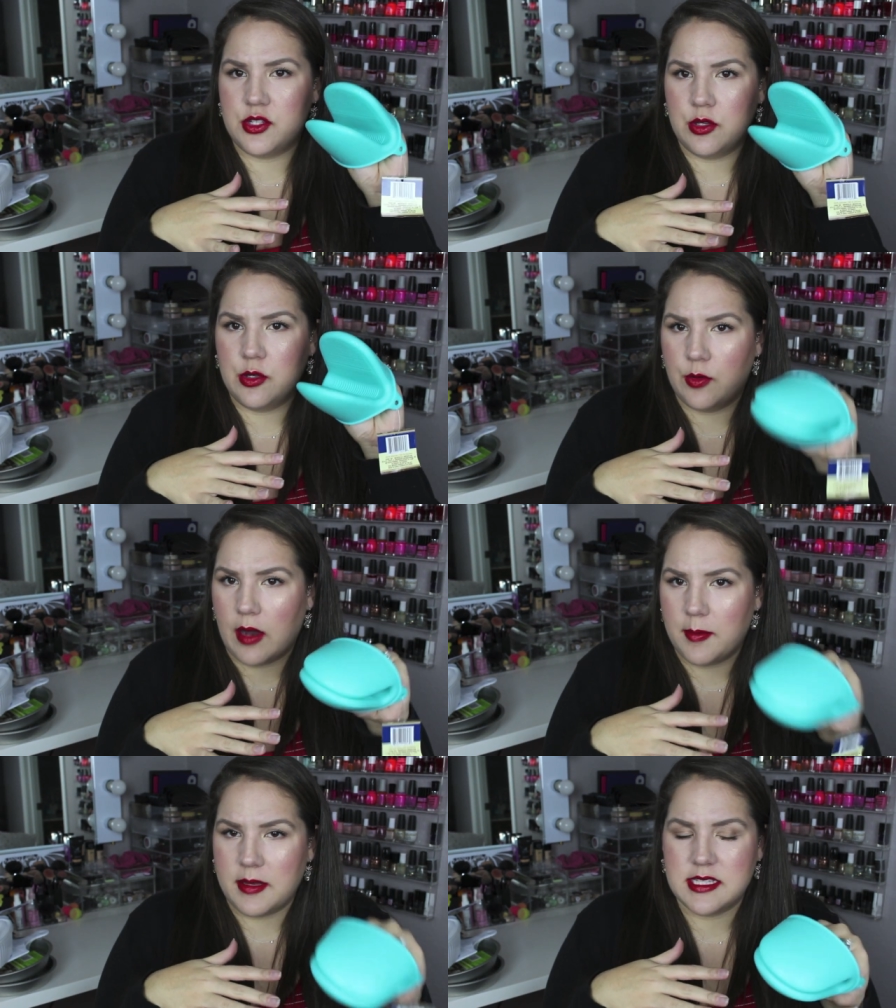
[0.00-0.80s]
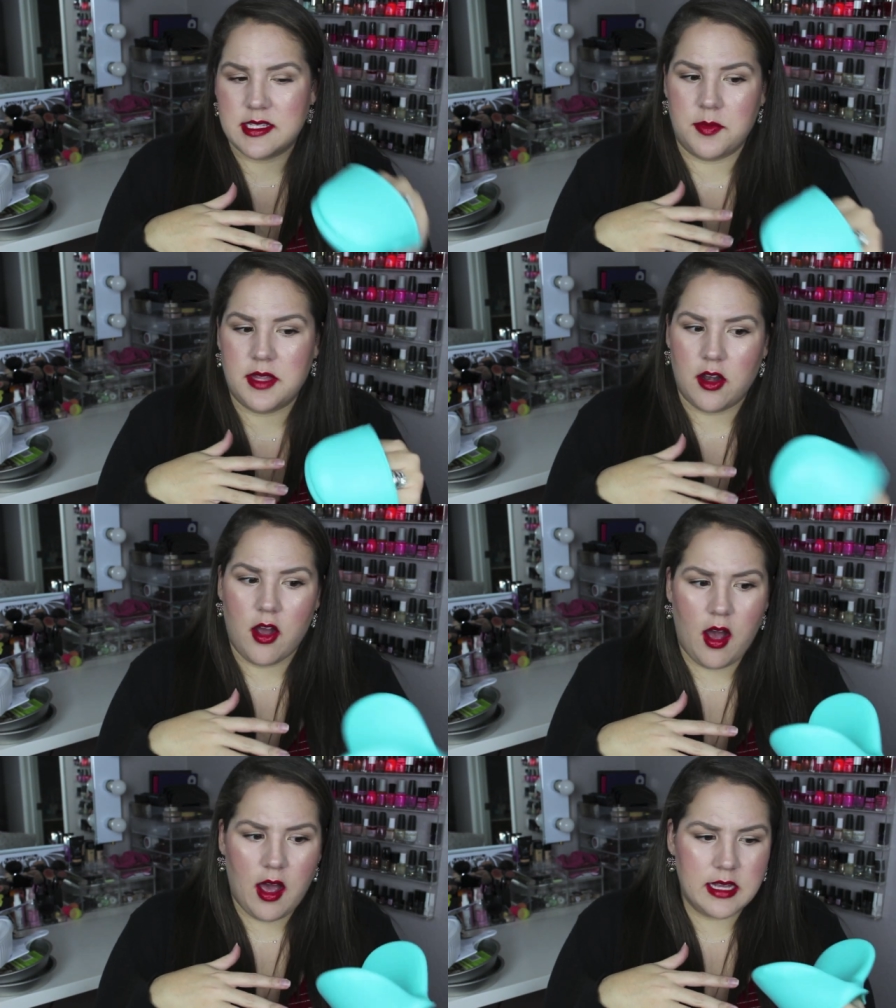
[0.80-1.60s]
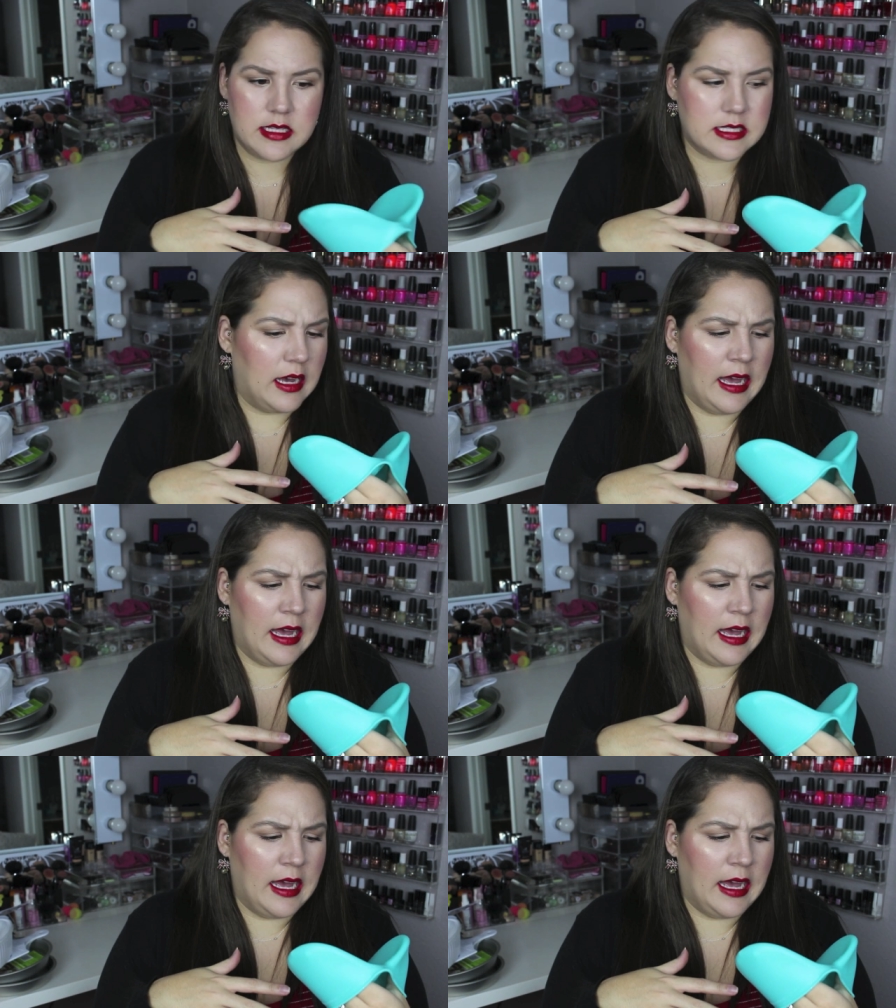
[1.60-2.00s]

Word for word: to grabbing something hot